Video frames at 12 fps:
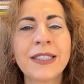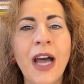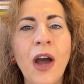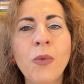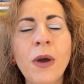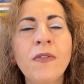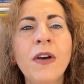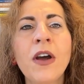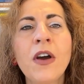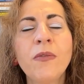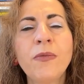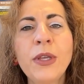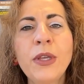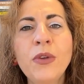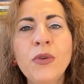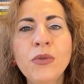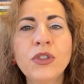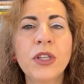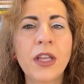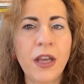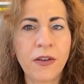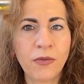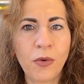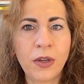However, we usually
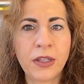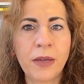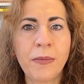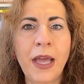avoid them